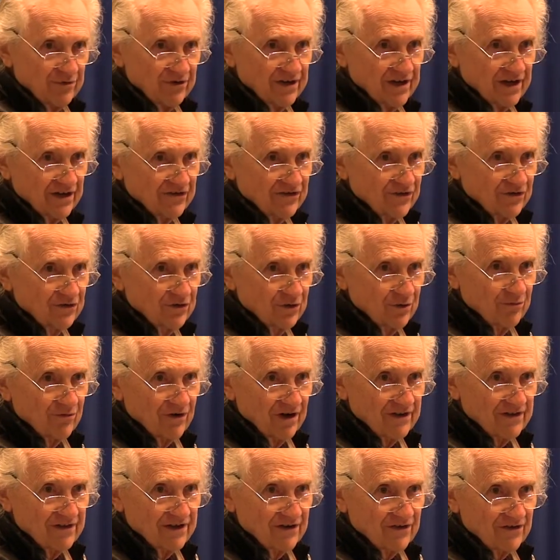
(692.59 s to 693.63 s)
protection tube
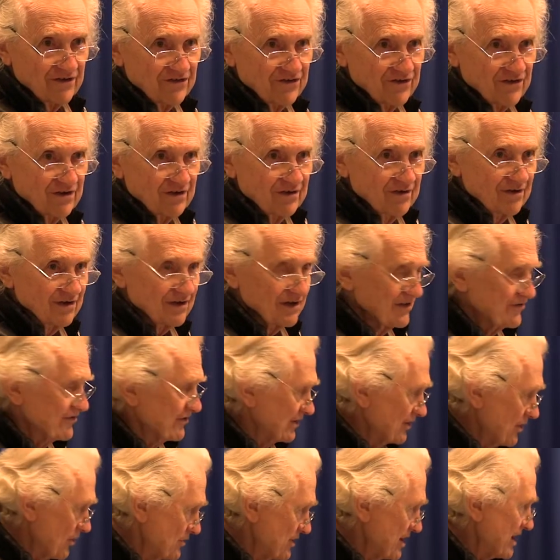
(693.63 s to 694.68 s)
right there as a
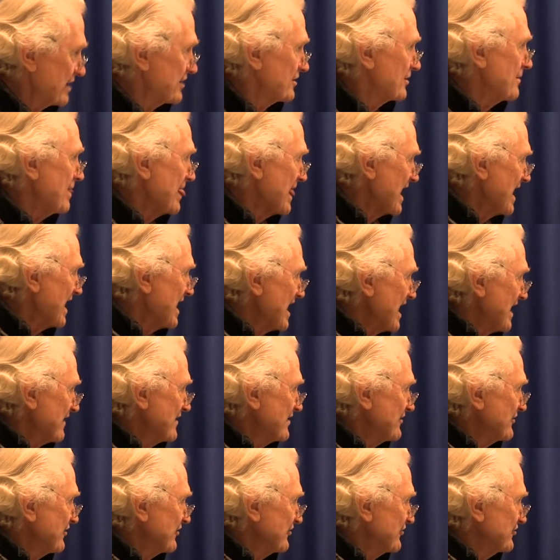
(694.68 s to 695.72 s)
locator. And
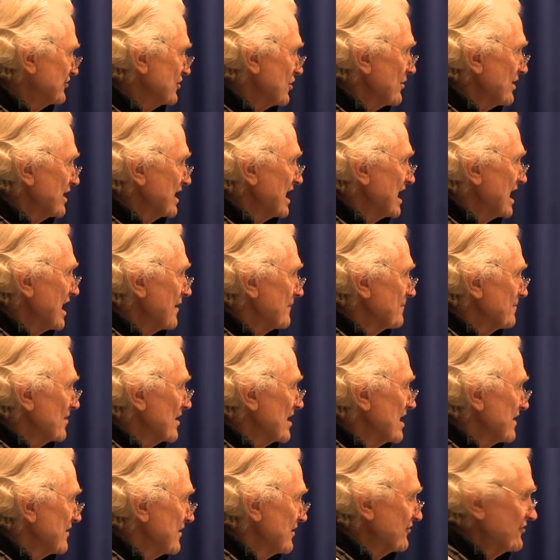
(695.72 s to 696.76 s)
this is showing how,
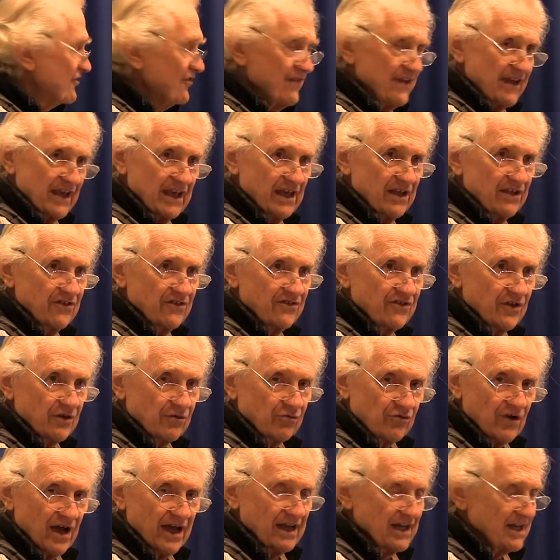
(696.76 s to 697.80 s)
this is the
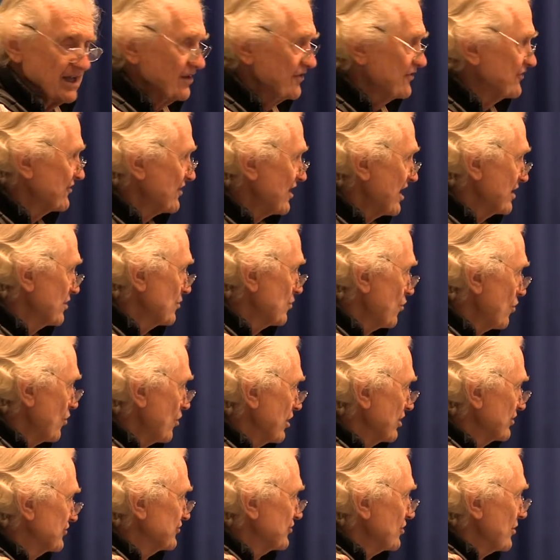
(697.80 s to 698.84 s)
right inside
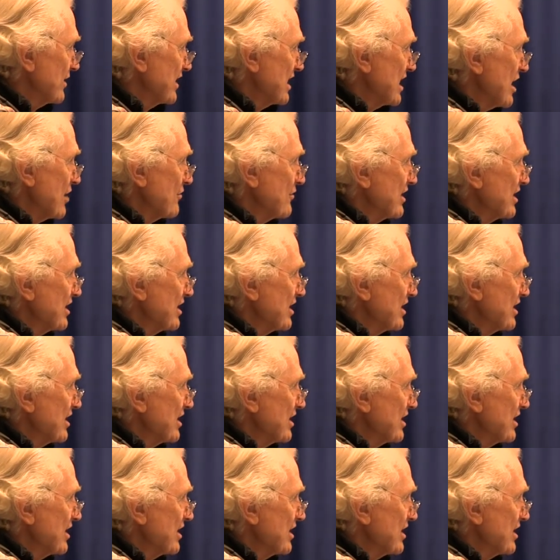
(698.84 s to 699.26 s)
wall showing how